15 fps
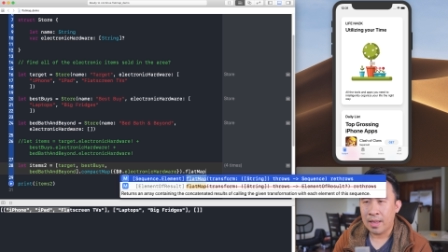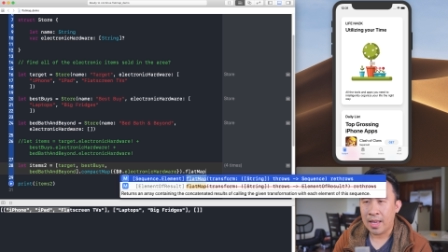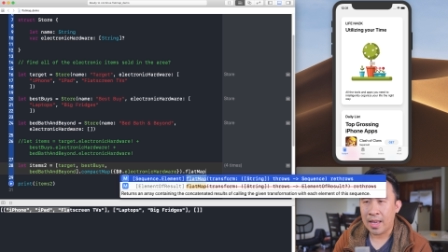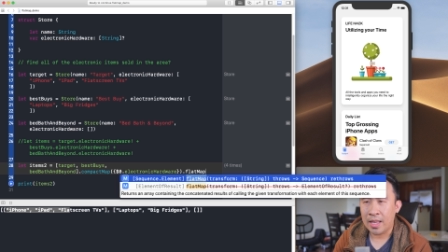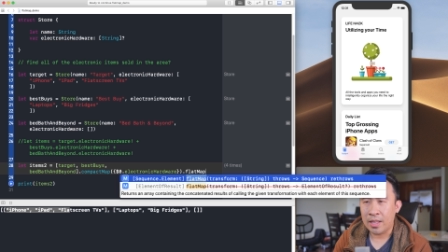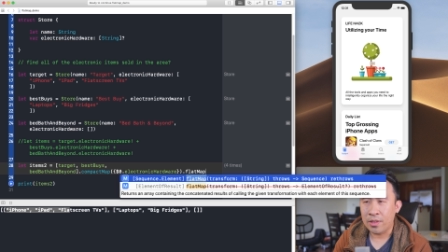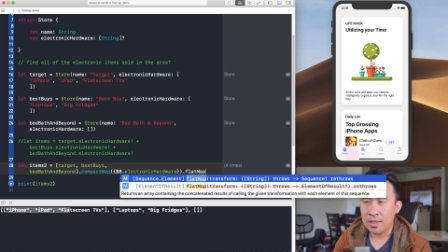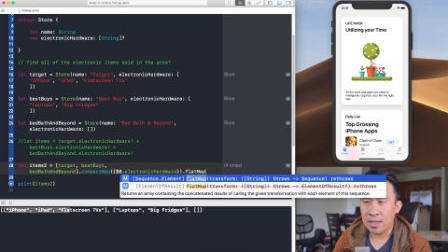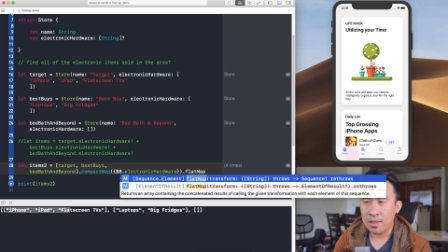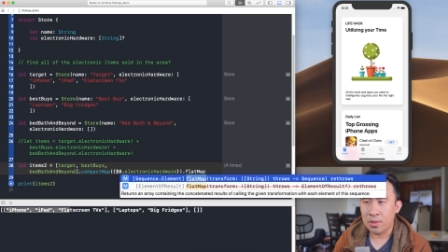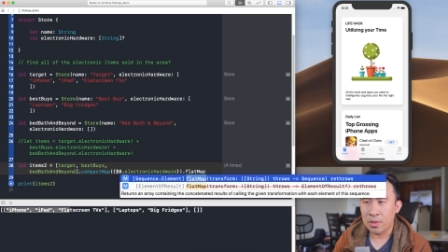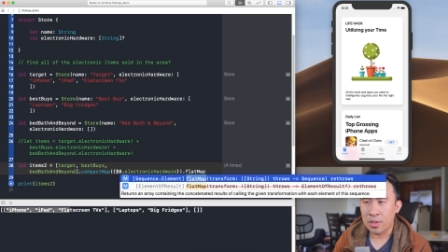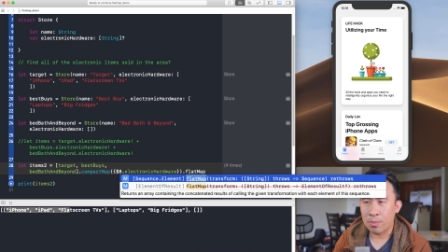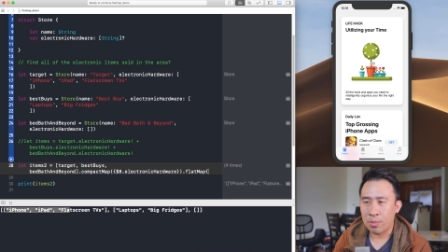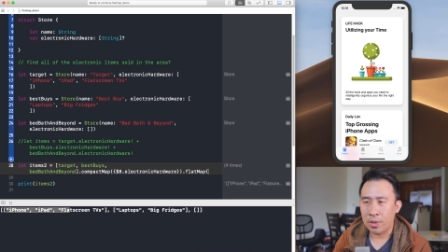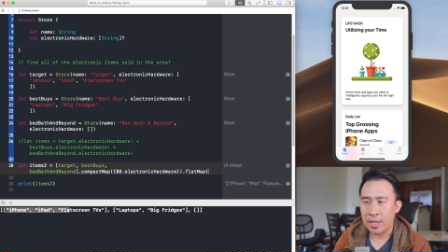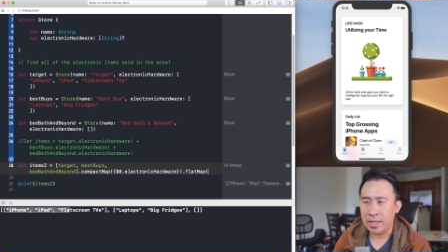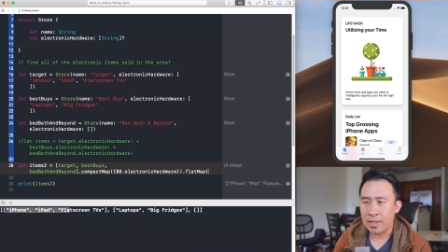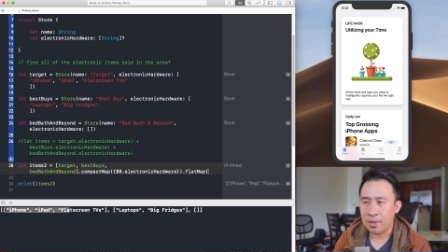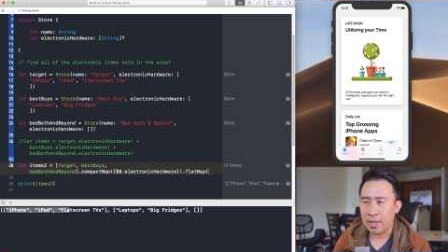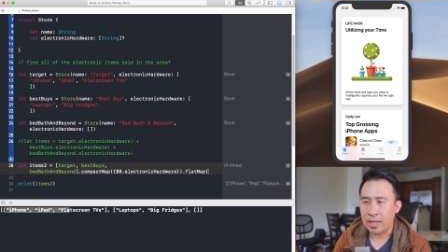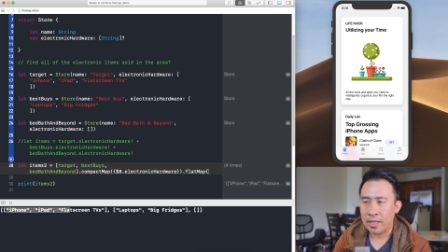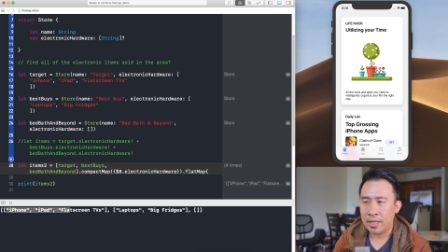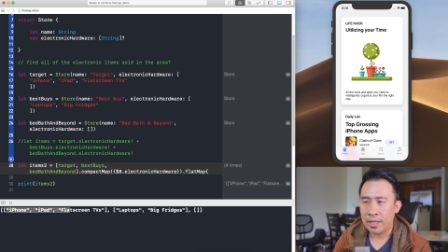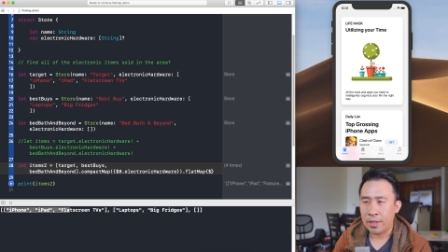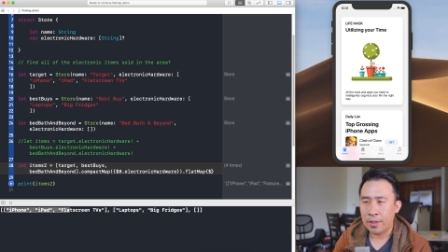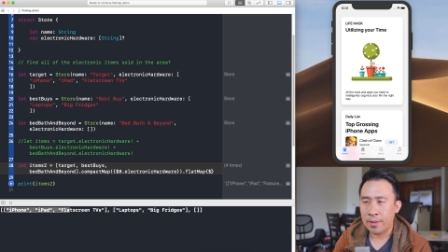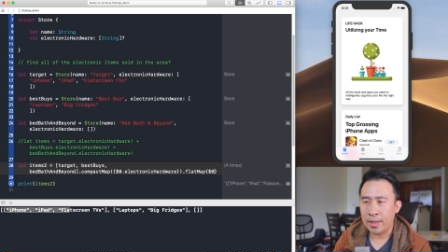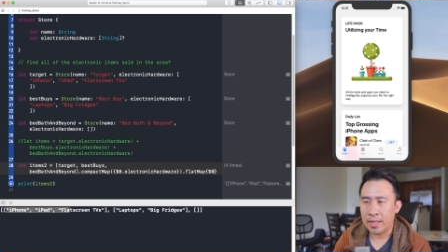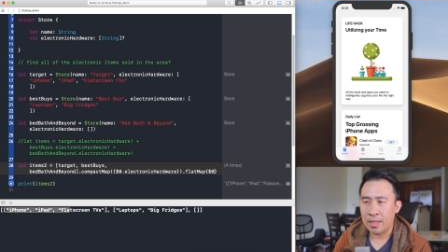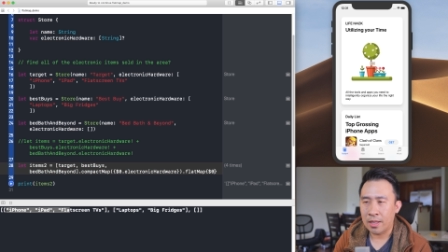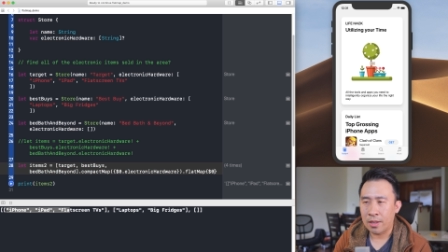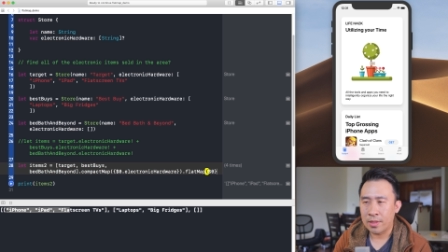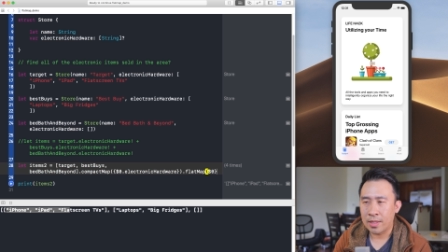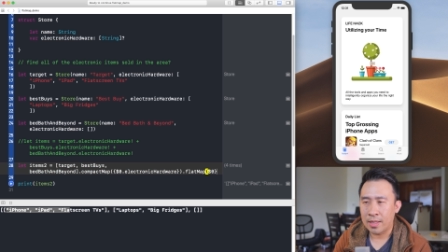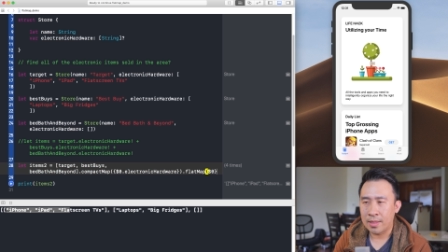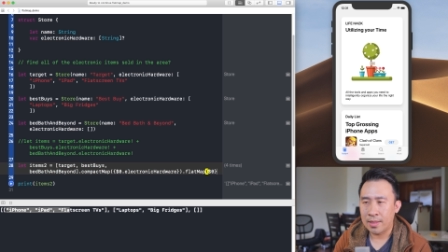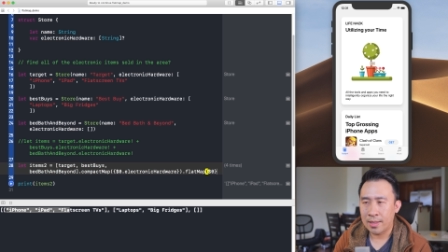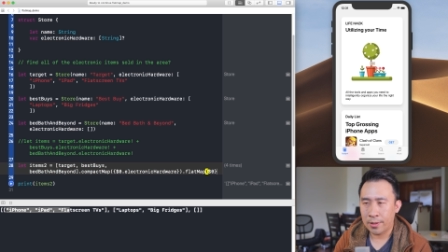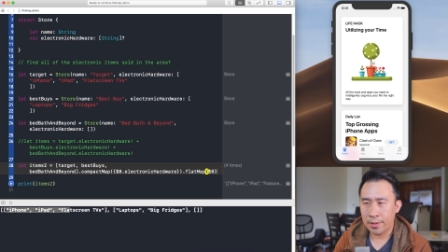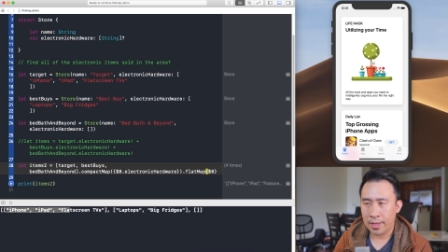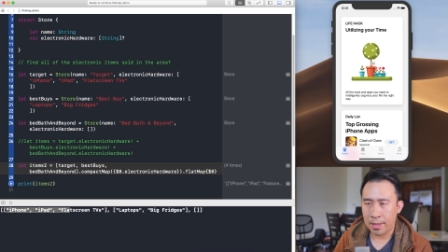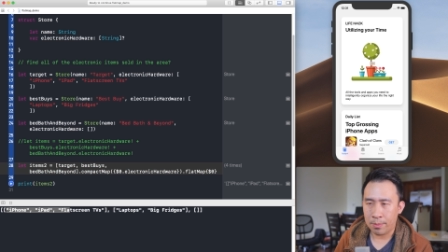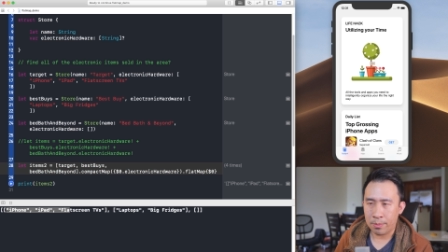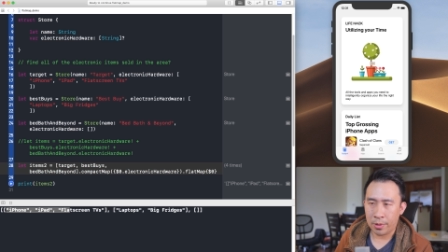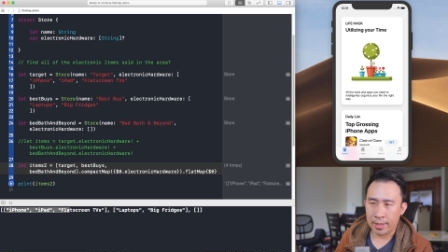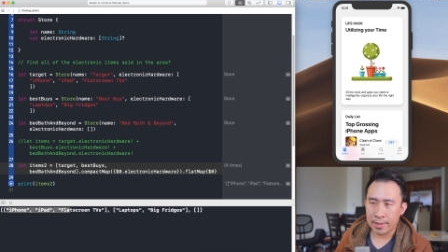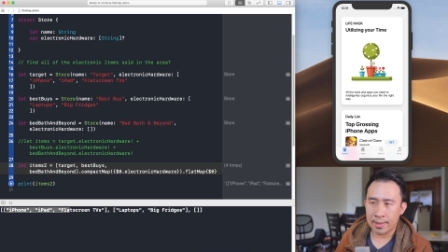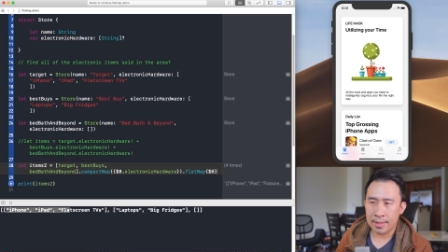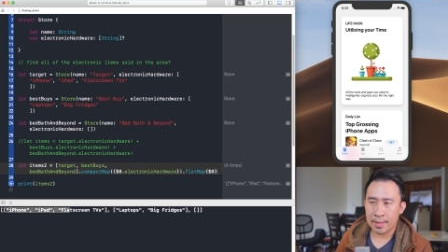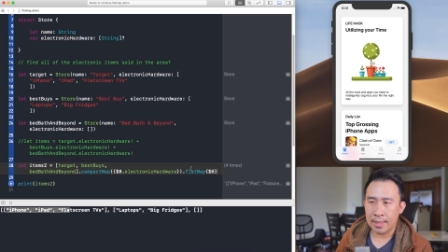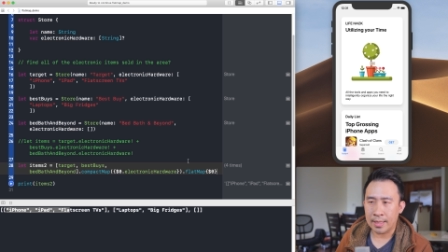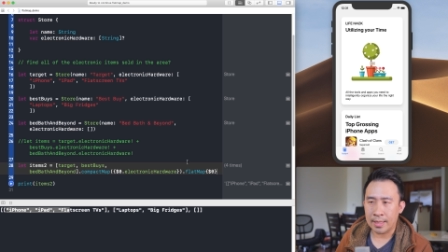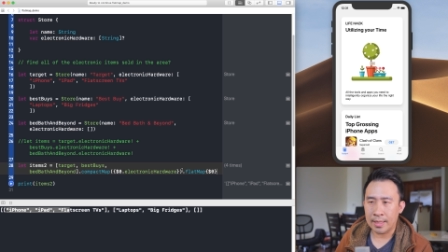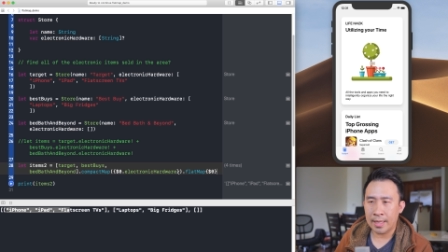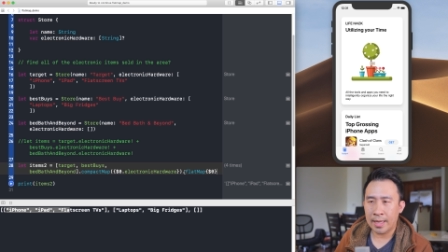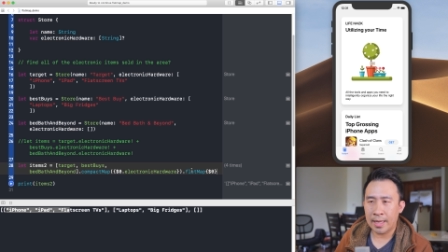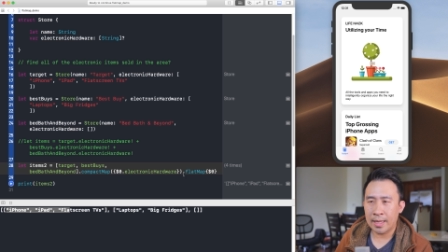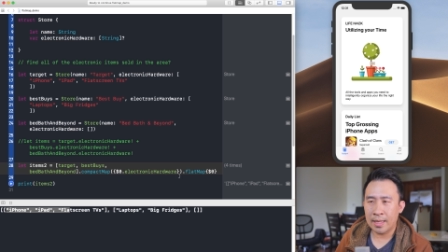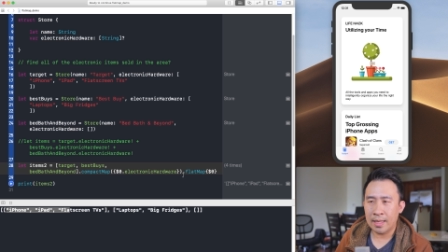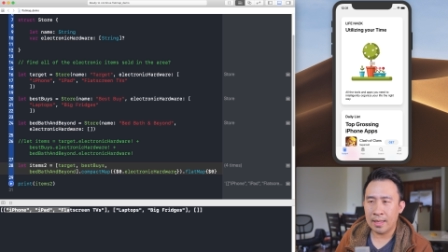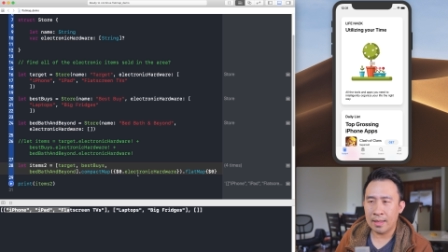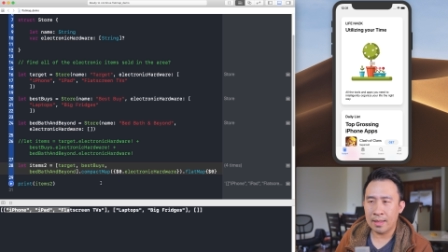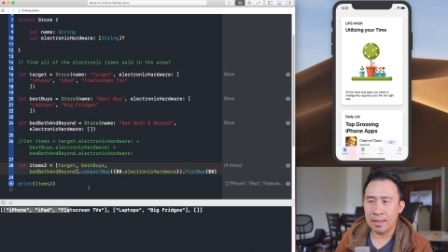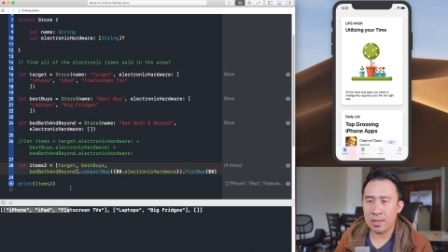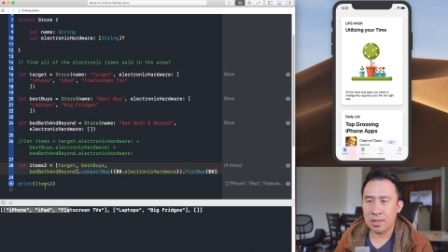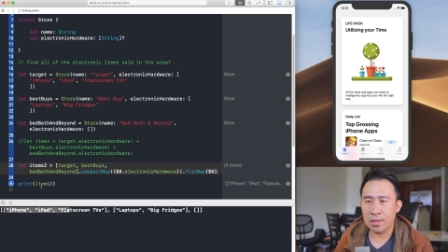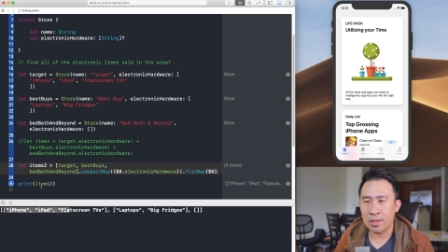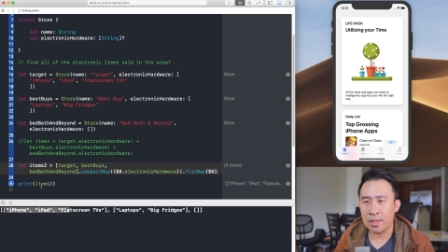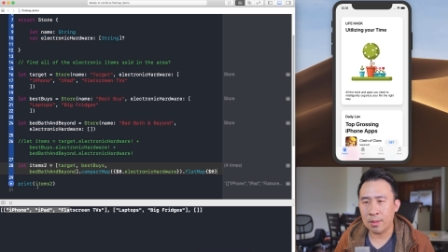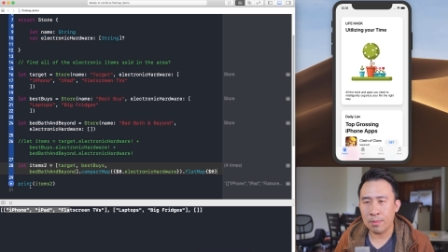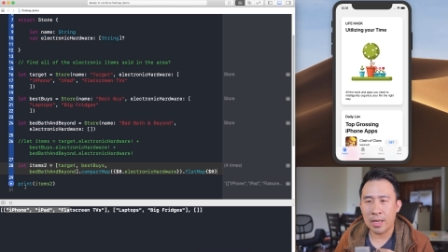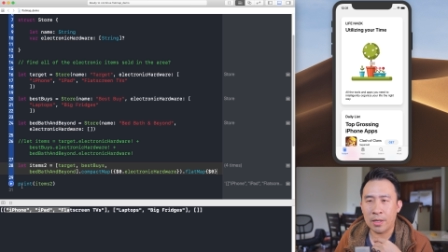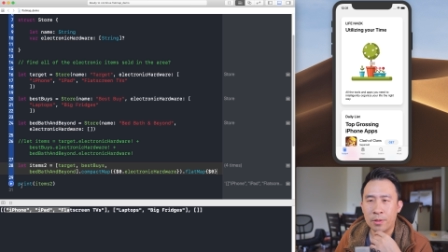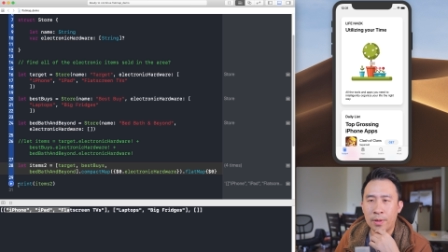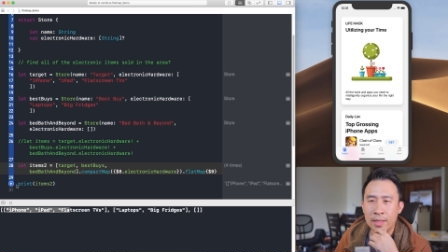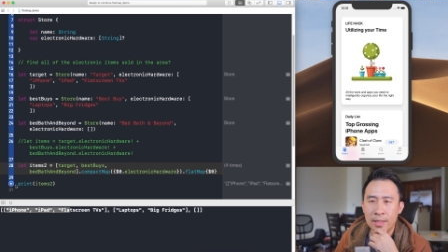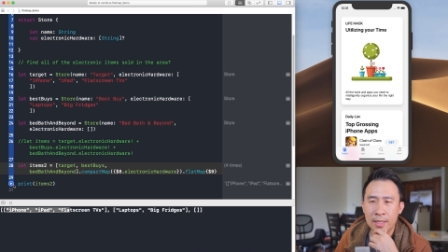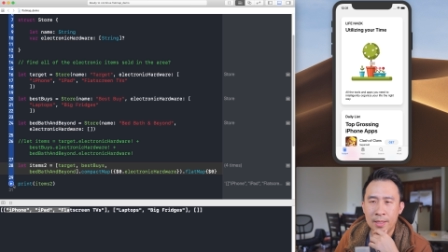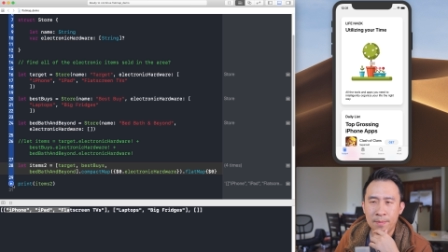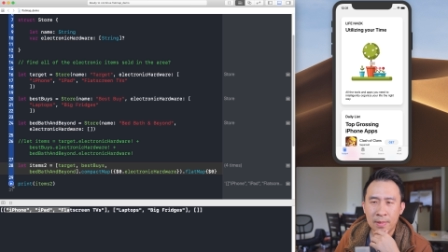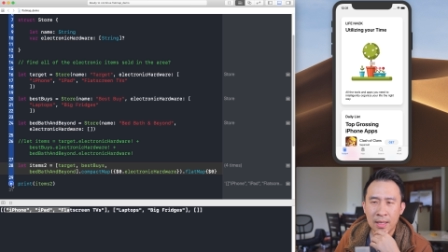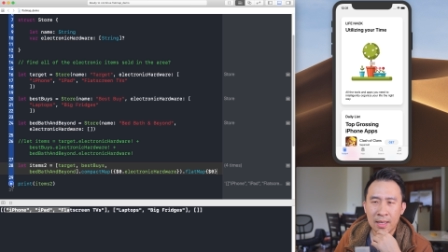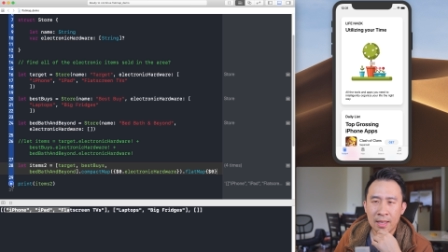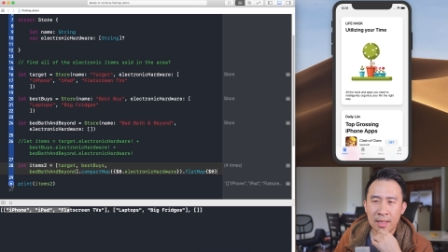and you can just use a brace right here and dollar sign zero and brace again. This should compile correctly.